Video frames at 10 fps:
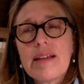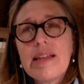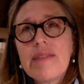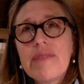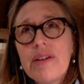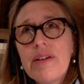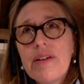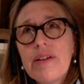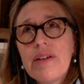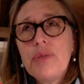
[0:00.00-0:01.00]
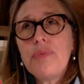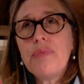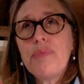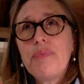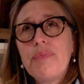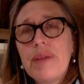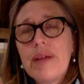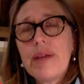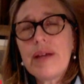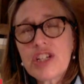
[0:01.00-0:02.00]
think very few
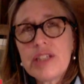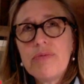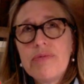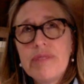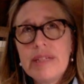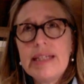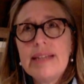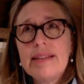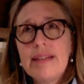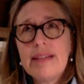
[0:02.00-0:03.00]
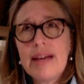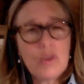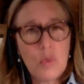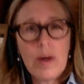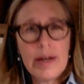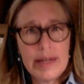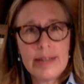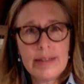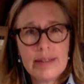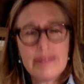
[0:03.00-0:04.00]
actually really like
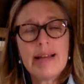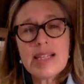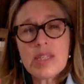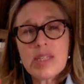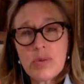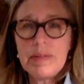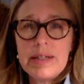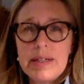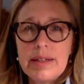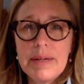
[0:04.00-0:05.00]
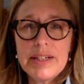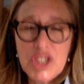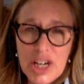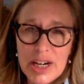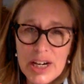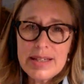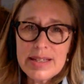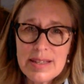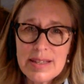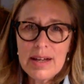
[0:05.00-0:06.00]
wine. And that's what my
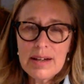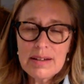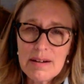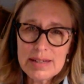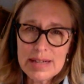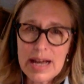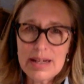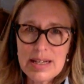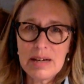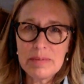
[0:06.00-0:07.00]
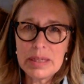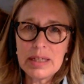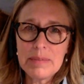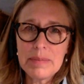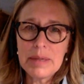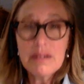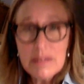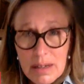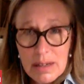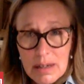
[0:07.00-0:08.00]
Chinese contacts tell me, and my
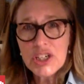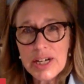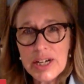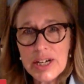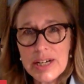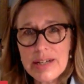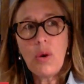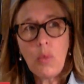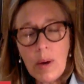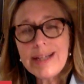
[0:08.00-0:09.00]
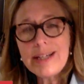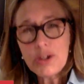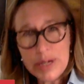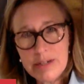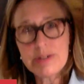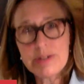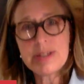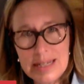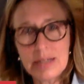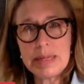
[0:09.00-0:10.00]
Hong Kong Chinese wine
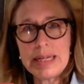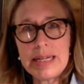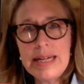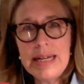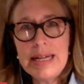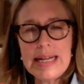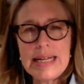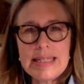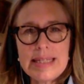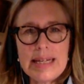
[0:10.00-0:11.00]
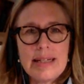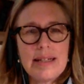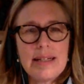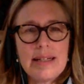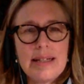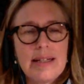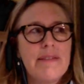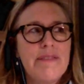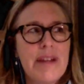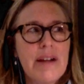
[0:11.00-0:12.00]
traders tell me, is that
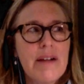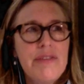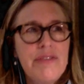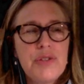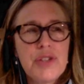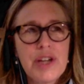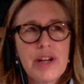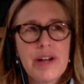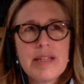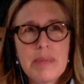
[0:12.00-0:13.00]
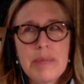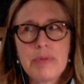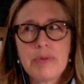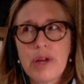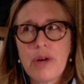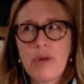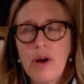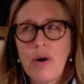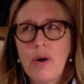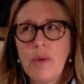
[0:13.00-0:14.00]
very few Chinese people go
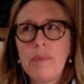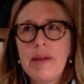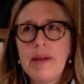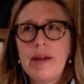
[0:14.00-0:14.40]
home